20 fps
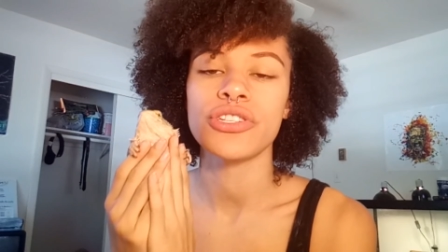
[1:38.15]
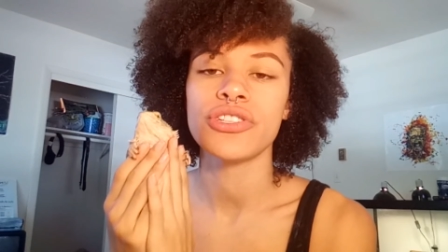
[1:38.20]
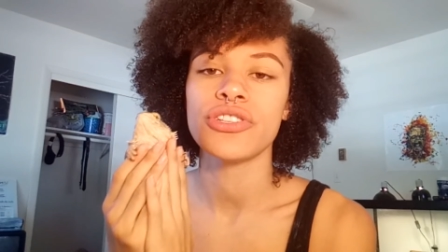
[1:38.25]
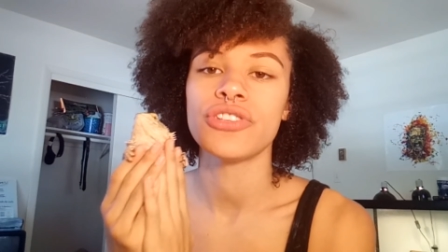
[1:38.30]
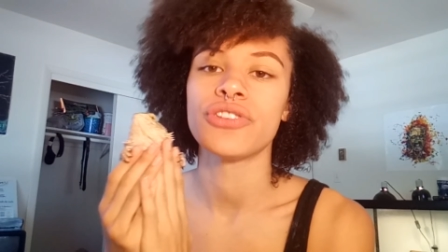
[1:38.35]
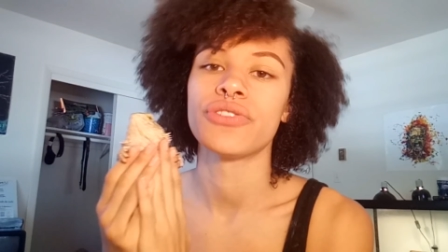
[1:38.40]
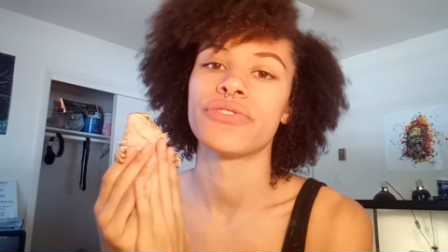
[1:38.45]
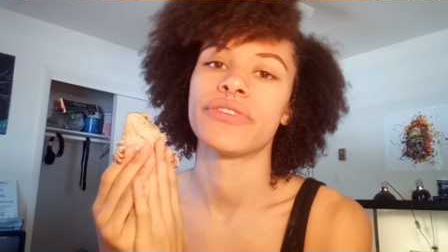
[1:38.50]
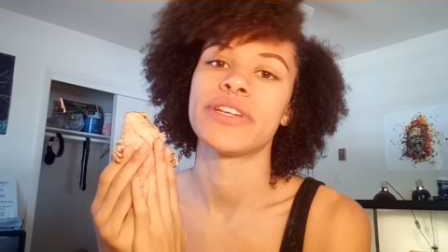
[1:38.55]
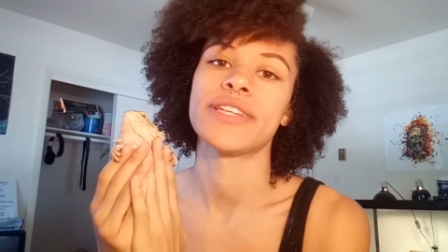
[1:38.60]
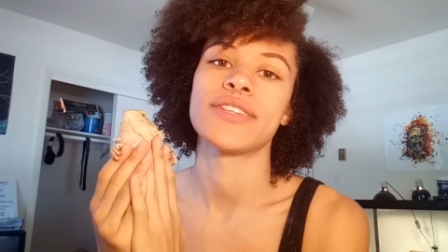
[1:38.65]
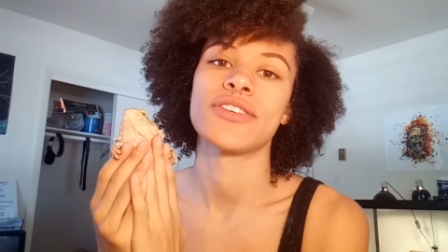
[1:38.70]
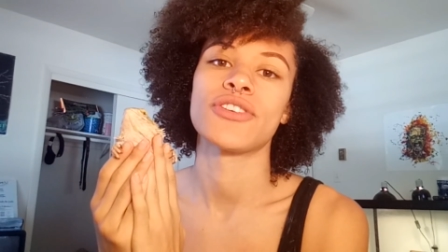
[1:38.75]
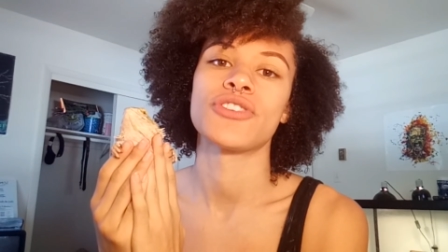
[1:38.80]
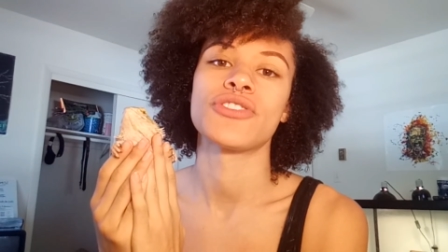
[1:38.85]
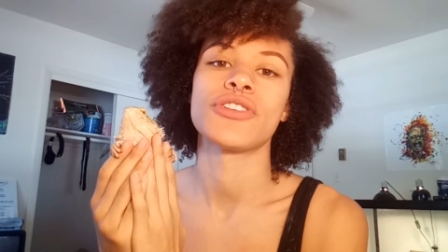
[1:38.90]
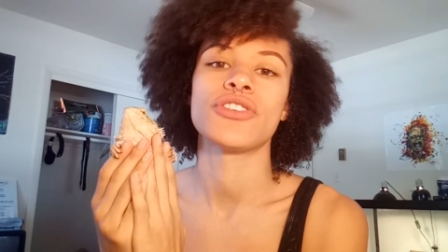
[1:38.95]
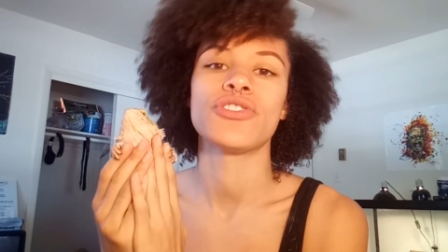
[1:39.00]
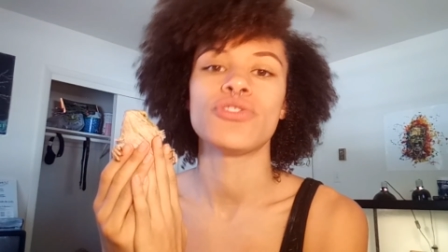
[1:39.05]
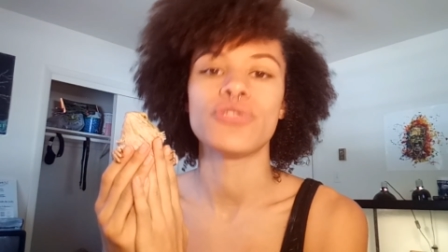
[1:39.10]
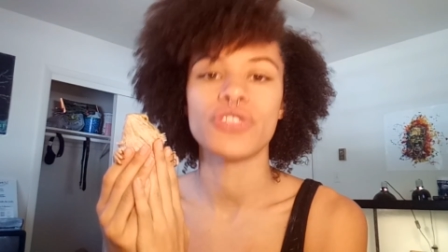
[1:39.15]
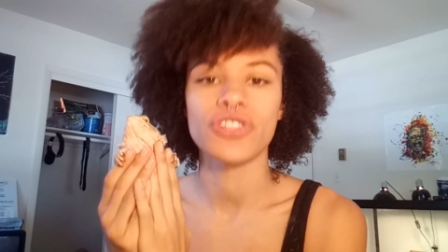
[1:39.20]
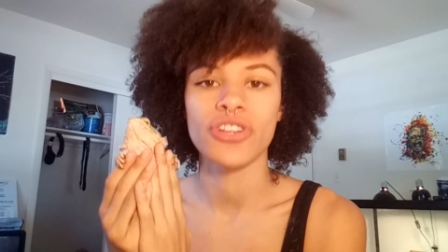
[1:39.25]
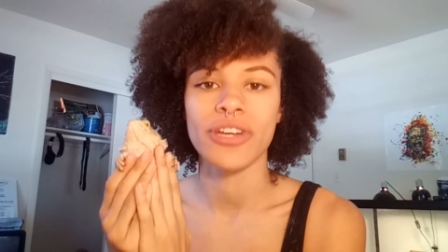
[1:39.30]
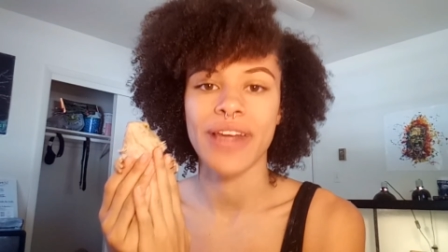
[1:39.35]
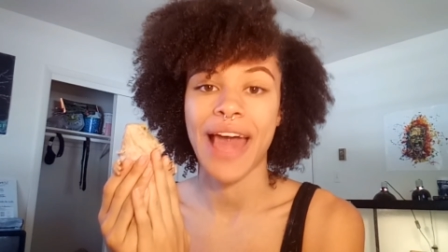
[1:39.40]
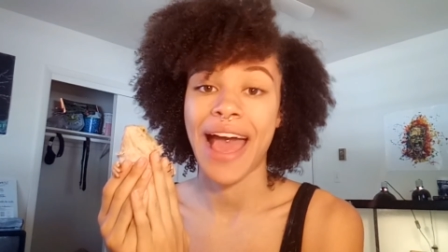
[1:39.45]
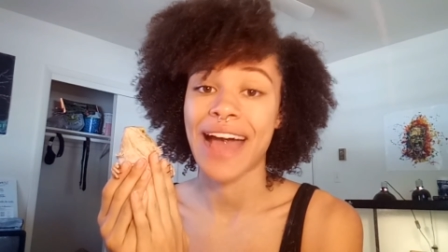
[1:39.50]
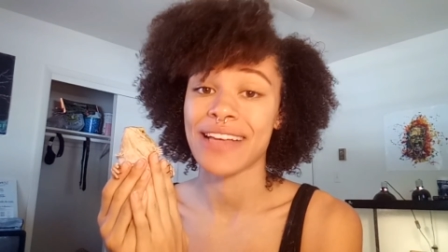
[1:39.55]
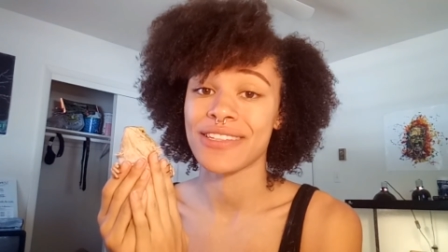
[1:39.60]
do your research and you
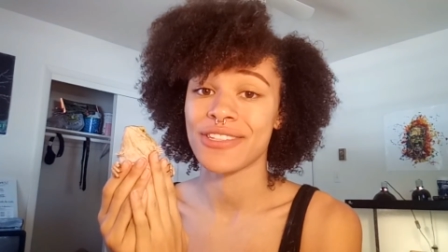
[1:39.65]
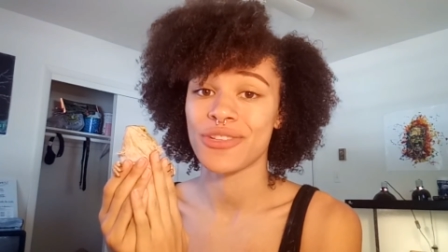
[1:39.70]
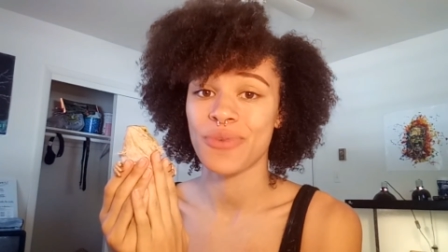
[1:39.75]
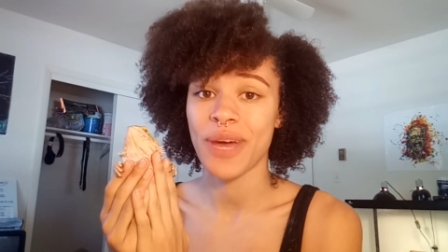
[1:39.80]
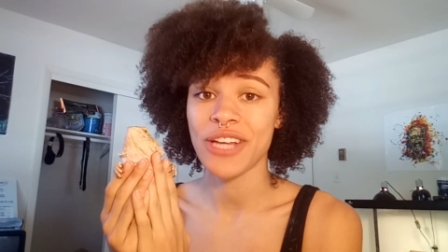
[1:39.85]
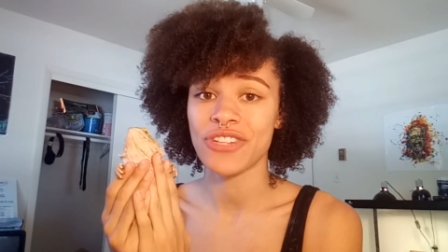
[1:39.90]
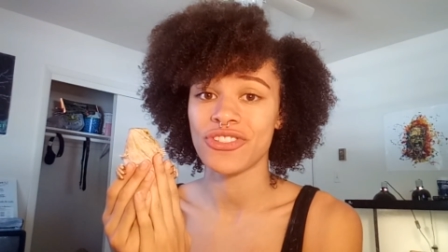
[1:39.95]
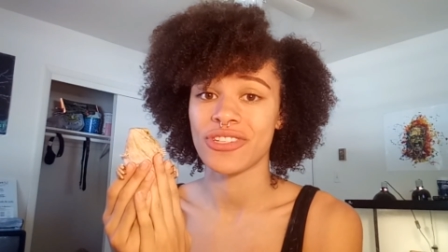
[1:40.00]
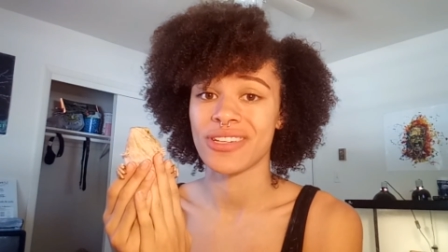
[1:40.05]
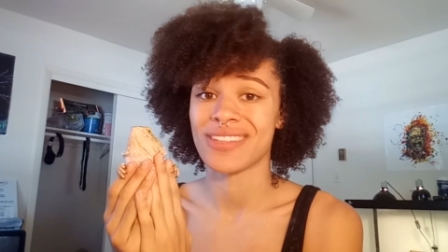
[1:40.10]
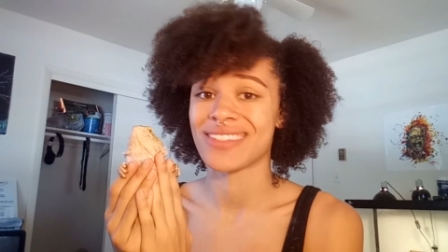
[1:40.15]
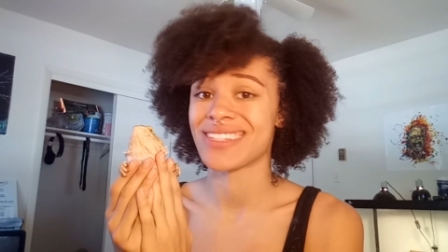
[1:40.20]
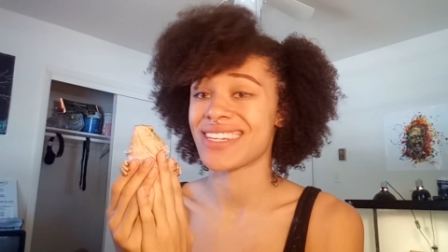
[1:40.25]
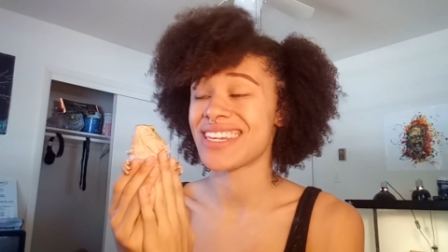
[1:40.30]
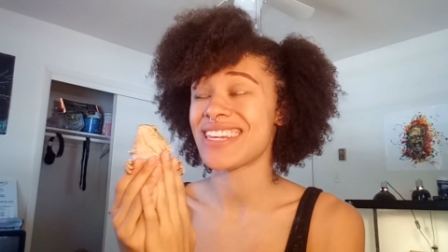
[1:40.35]
should ask questions.